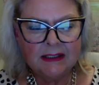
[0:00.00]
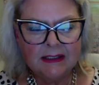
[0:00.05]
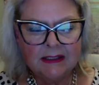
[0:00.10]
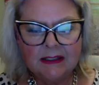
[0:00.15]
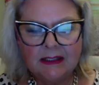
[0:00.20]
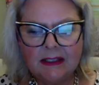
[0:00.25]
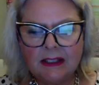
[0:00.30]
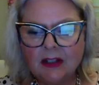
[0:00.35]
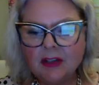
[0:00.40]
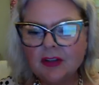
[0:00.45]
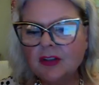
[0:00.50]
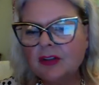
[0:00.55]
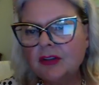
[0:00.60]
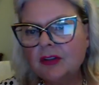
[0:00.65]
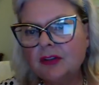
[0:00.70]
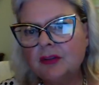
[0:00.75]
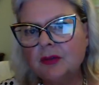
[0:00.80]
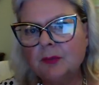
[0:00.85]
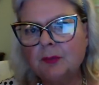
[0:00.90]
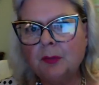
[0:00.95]
They are
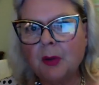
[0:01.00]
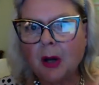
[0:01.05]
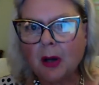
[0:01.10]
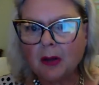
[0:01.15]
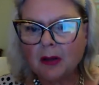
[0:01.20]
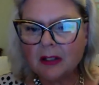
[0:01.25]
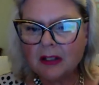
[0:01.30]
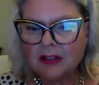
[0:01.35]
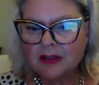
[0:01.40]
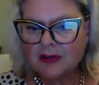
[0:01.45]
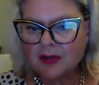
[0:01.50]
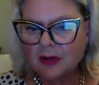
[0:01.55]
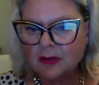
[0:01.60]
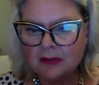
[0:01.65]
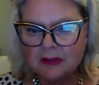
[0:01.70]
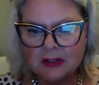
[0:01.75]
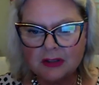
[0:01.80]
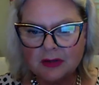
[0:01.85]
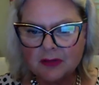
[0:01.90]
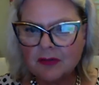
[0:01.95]
good to polish all
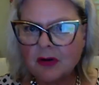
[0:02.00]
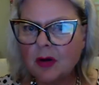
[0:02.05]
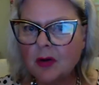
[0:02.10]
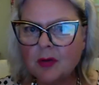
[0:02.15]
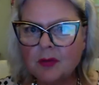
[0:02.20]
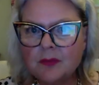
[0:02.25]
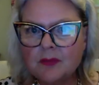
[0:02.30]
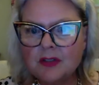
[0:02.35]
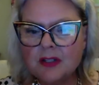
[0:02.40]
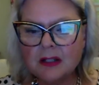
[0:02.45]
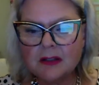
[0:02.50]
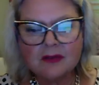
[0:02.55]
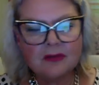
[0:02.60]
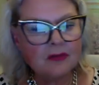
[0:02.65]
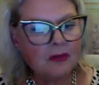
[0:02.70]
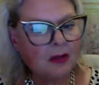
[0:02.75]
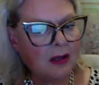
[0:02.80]
the chromes that you